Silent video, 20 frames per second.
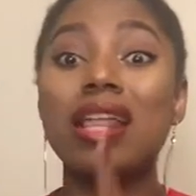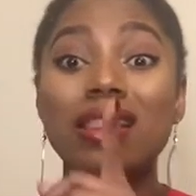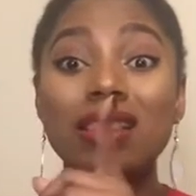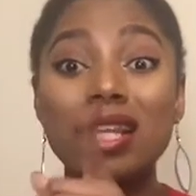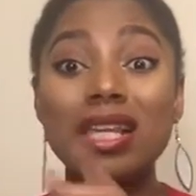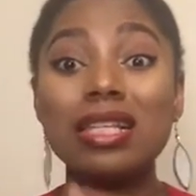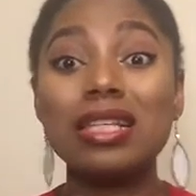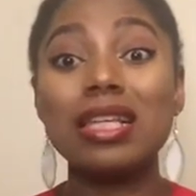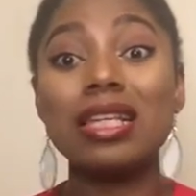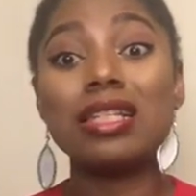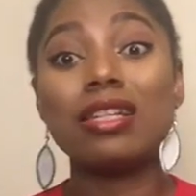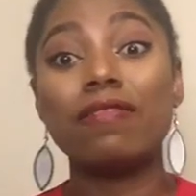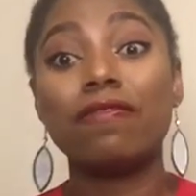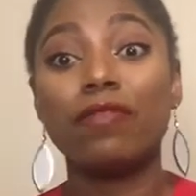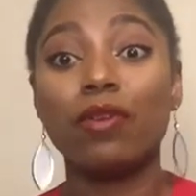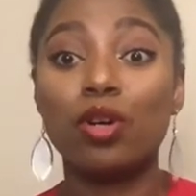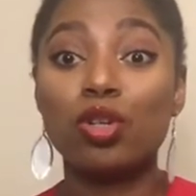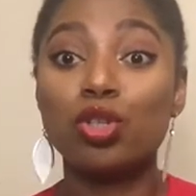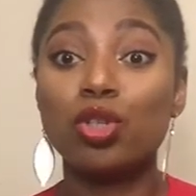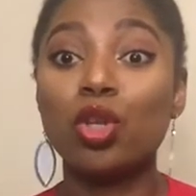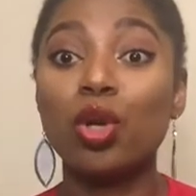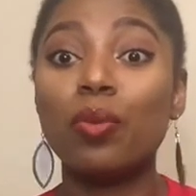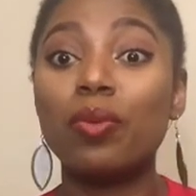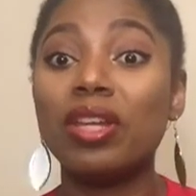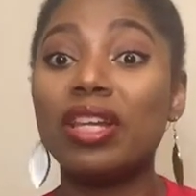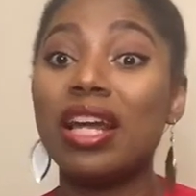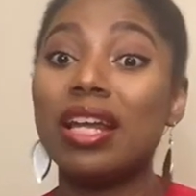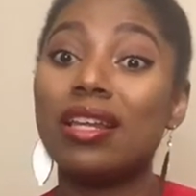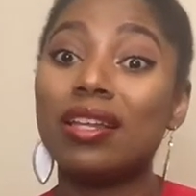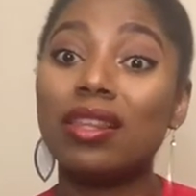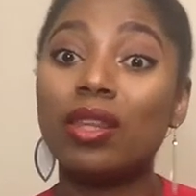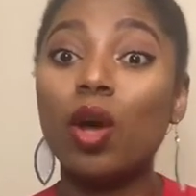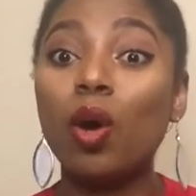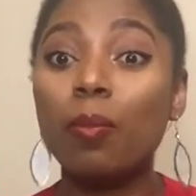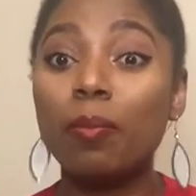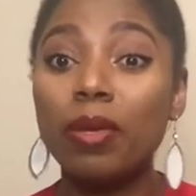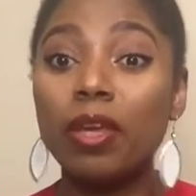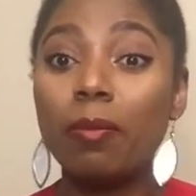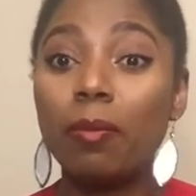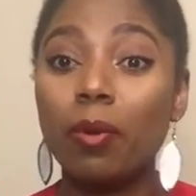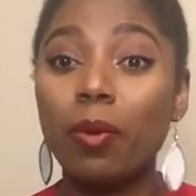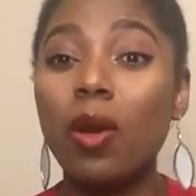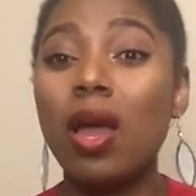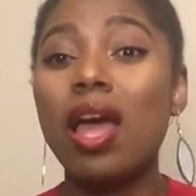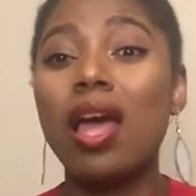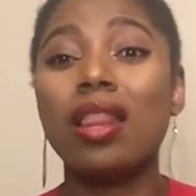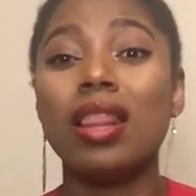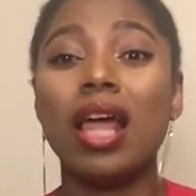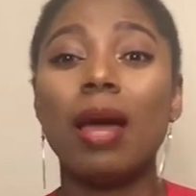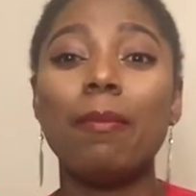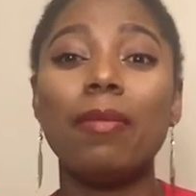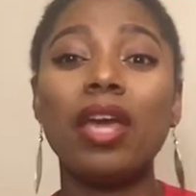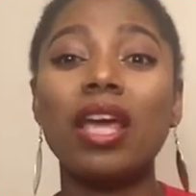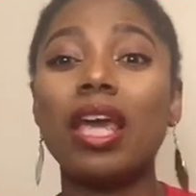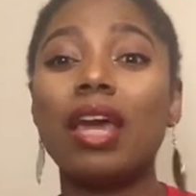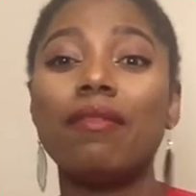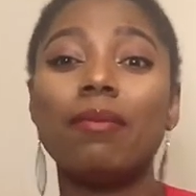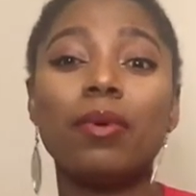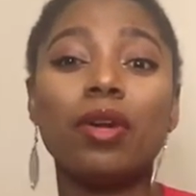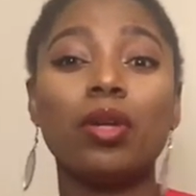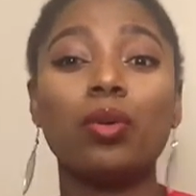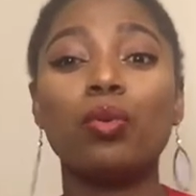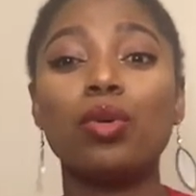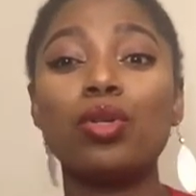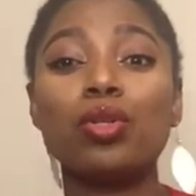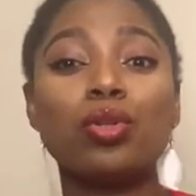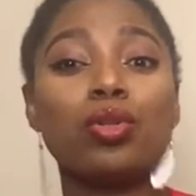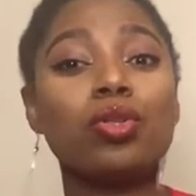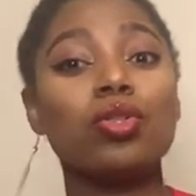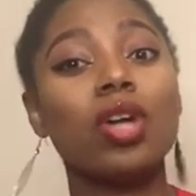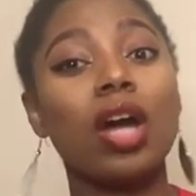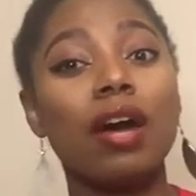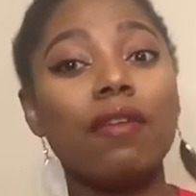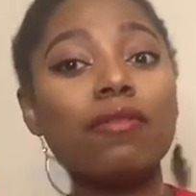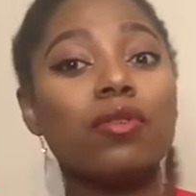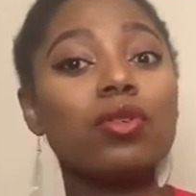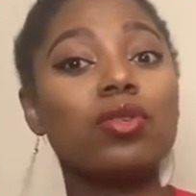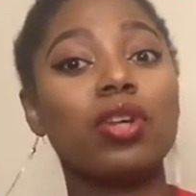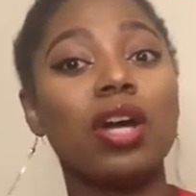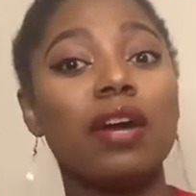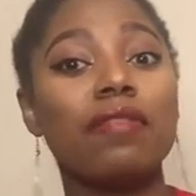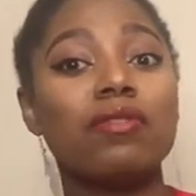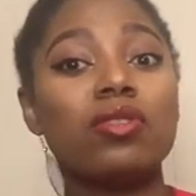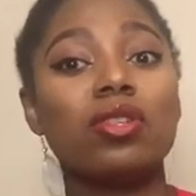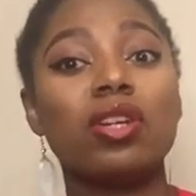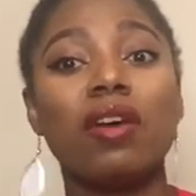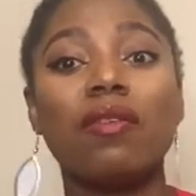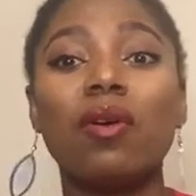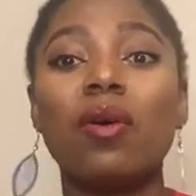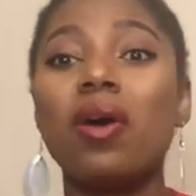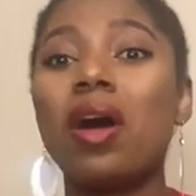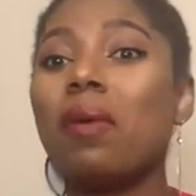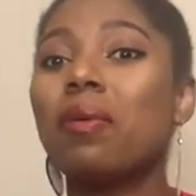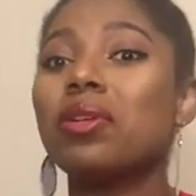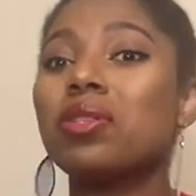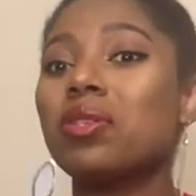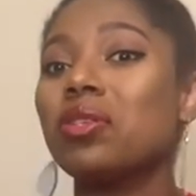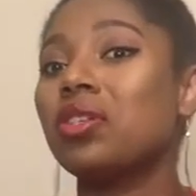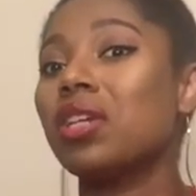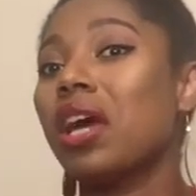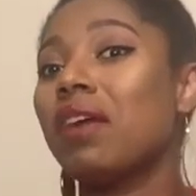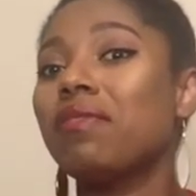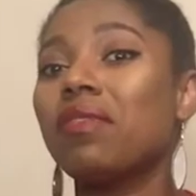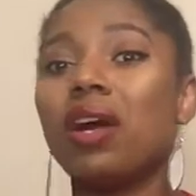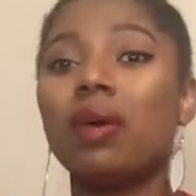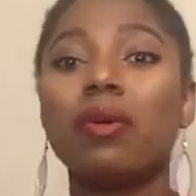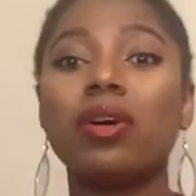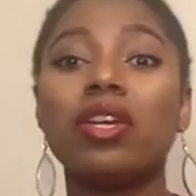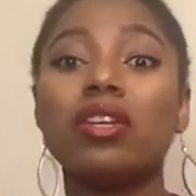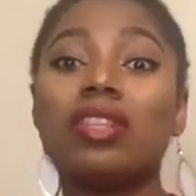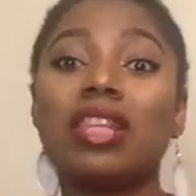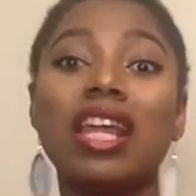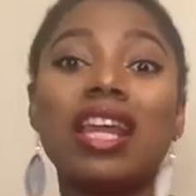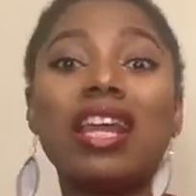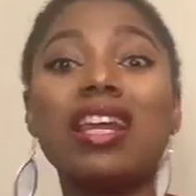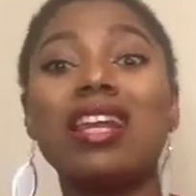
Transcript: This is the first story that they tell people that make everybody wants to travel. Oh, I want to travel. You tell them,